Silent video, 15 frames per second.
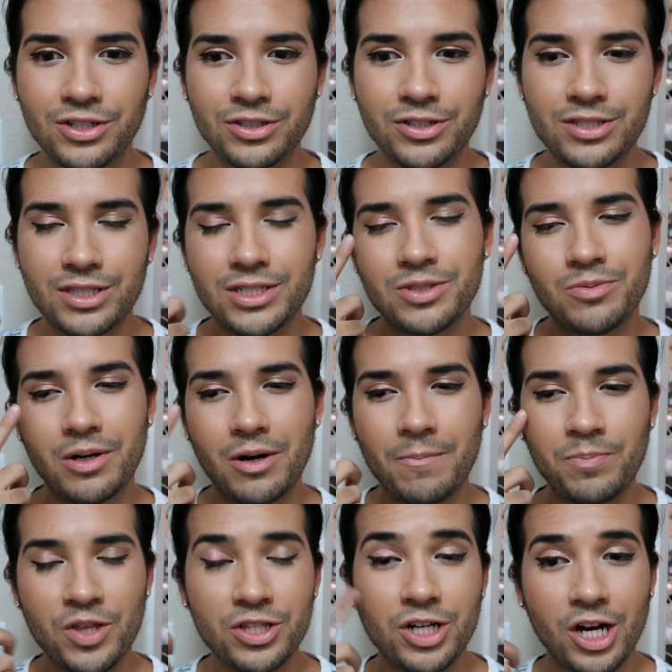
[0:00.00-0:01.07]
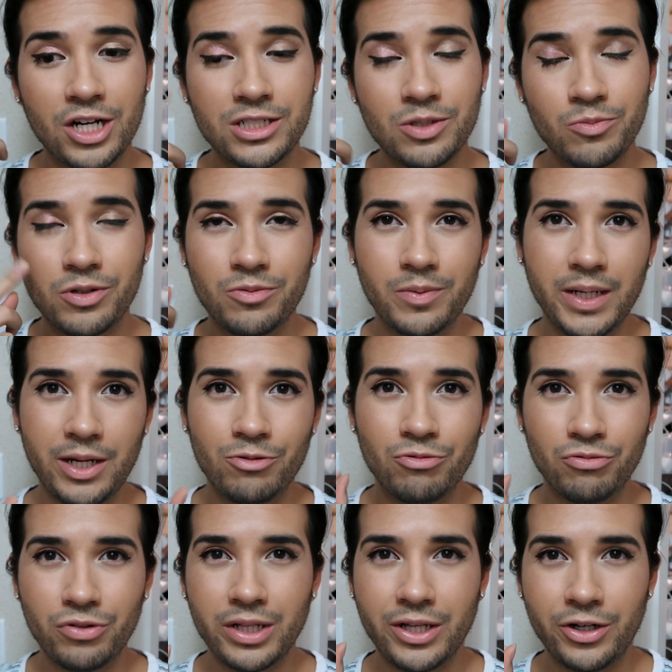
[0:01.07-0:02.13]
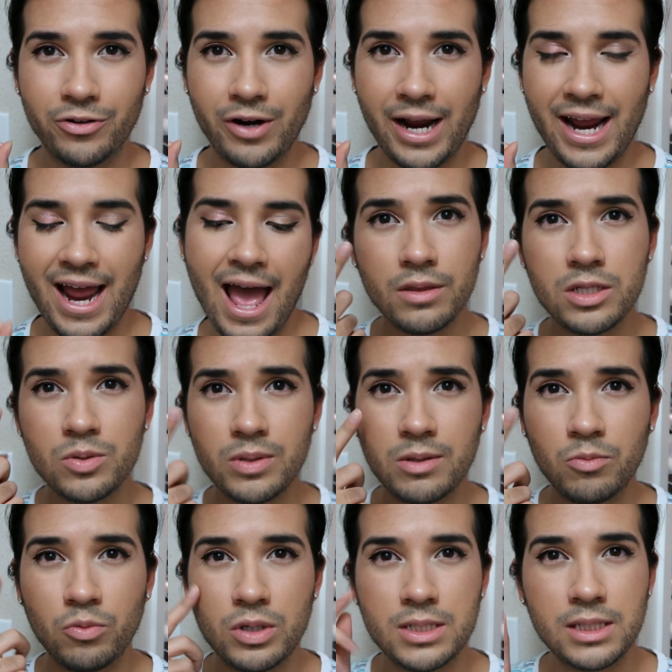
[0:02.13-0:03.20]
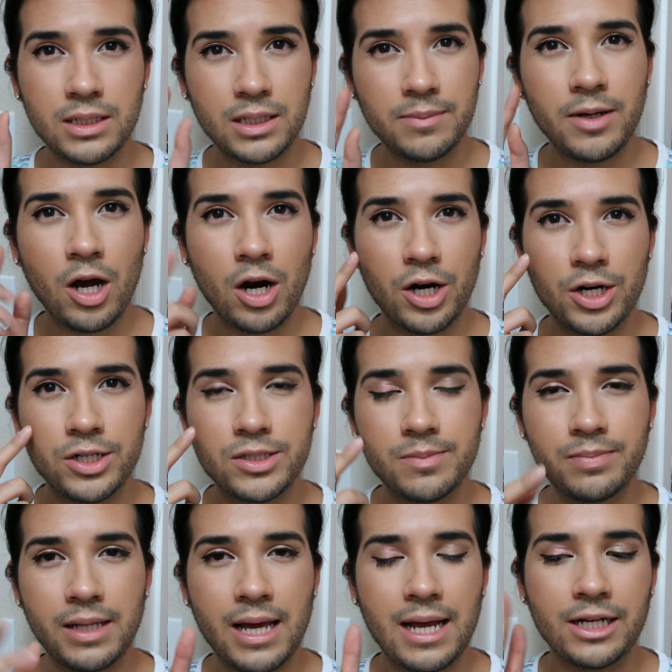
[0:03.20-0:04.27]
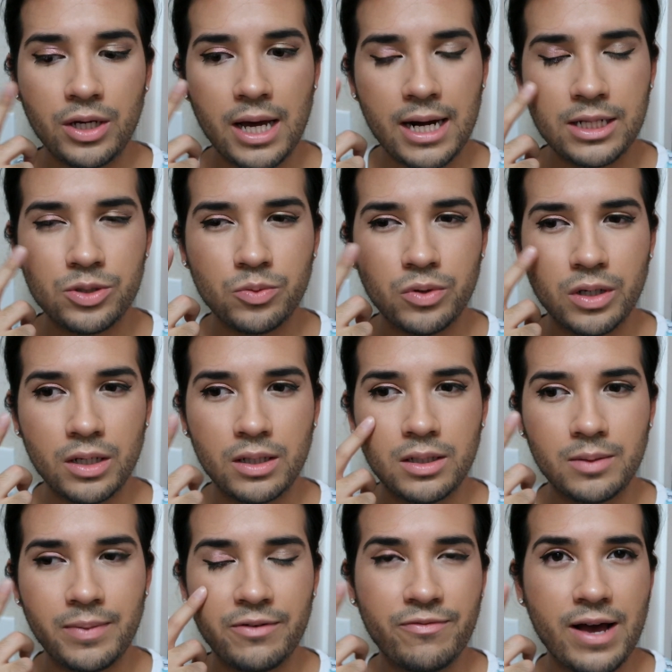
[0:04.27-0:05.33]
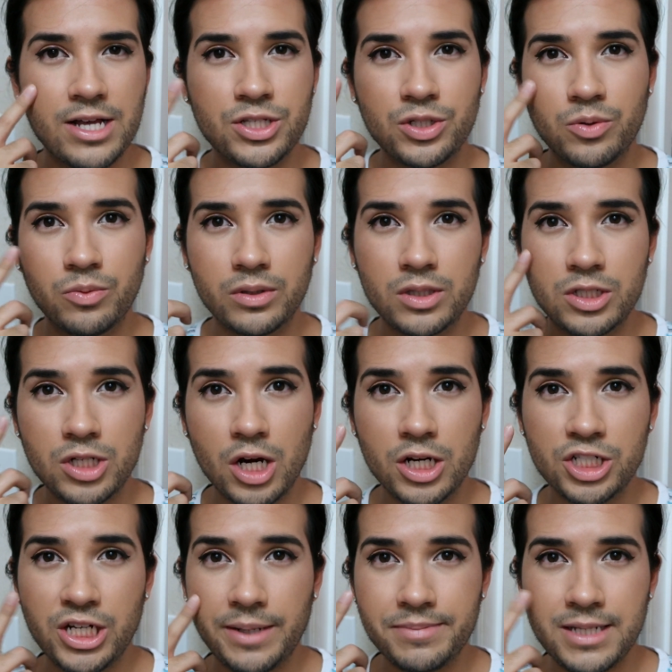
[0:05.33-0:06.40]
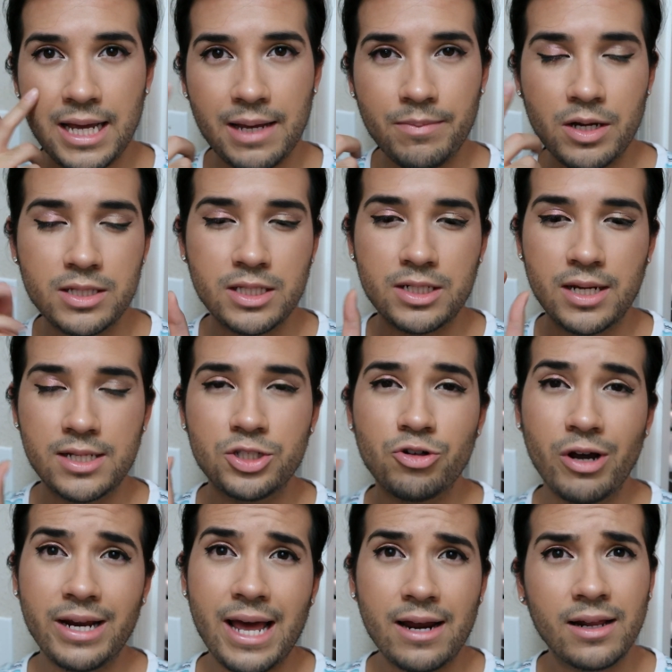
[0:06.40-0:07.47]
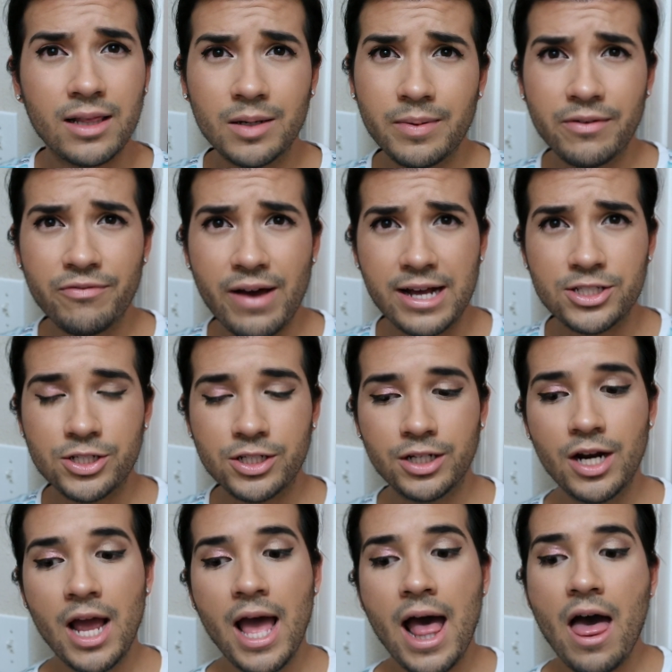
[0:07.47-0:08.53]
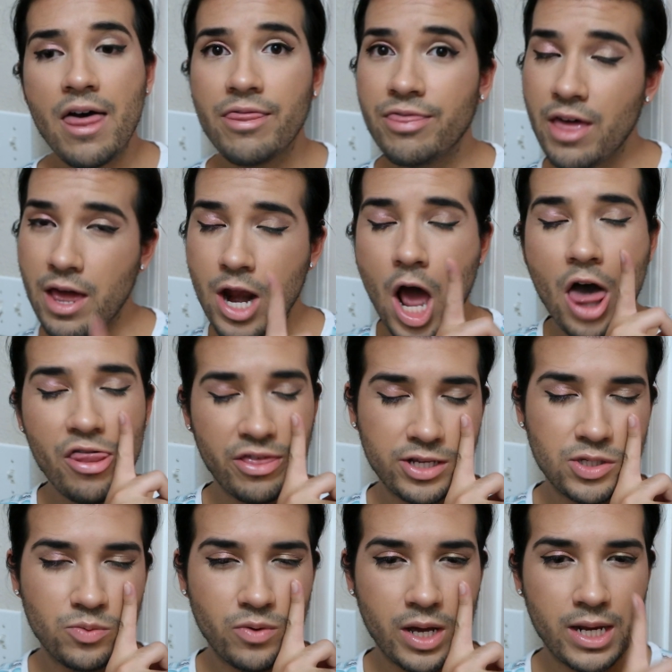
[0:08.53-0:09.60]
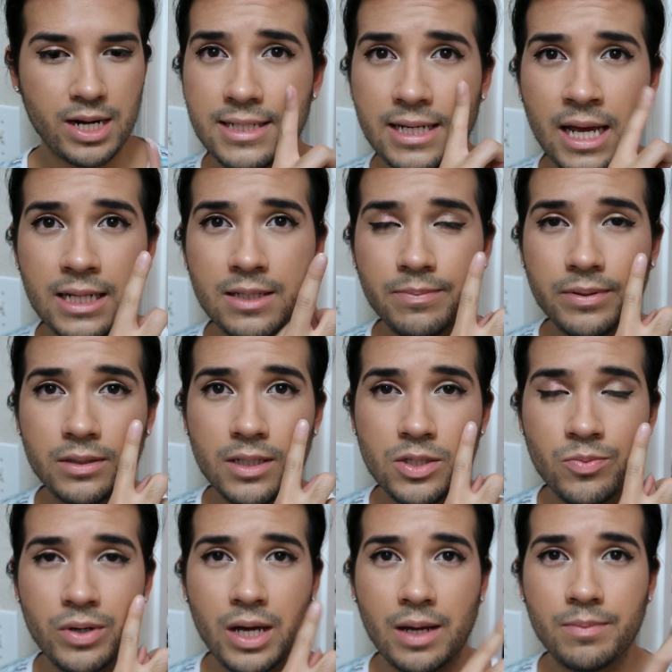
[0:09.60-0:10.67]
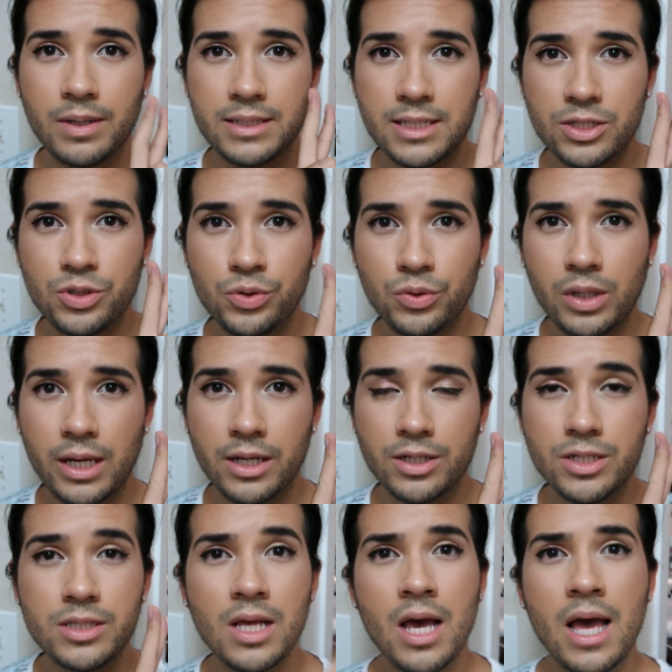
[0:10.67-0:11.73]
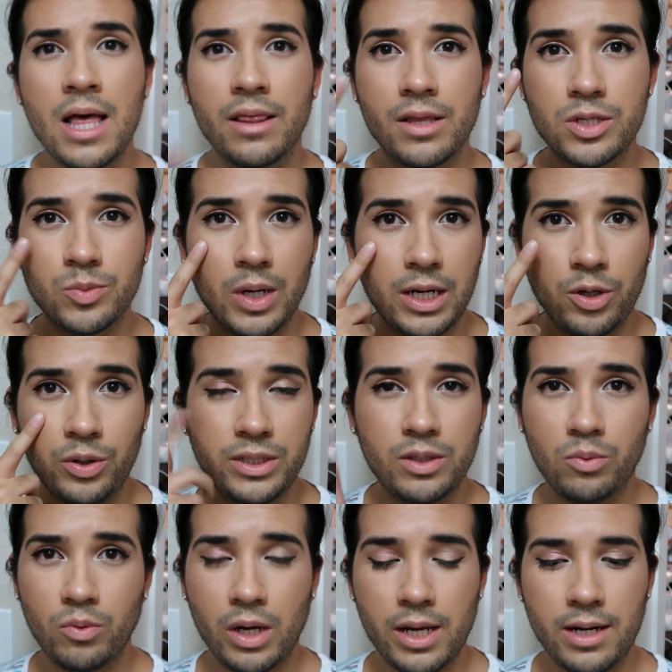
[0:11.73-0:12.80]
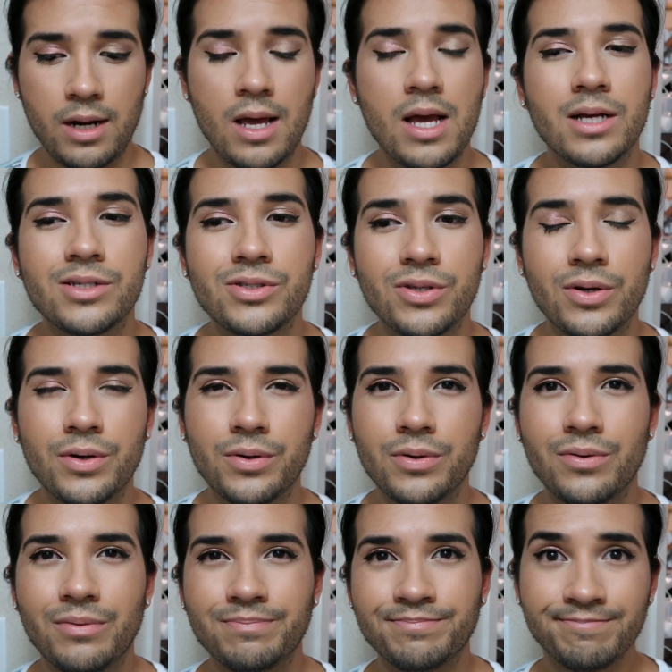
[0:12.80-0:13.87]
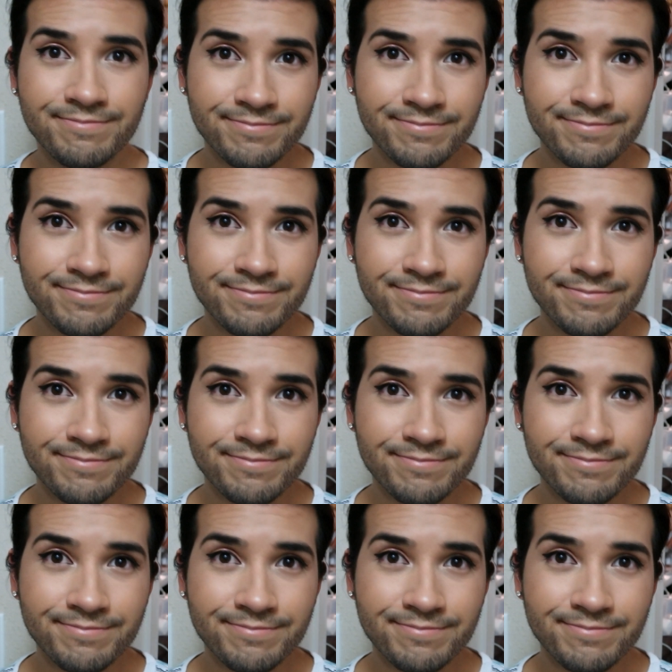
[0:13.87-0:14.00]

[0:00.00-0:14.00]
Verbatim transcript: circles this one the Tarte's would be really great this one was a little bit harder to blend you kind of have to work a little bit faster with the Tarte Shape Tape because it does dry down a little bit faster than this one i did have to build this one up i did two layers this one i only did one so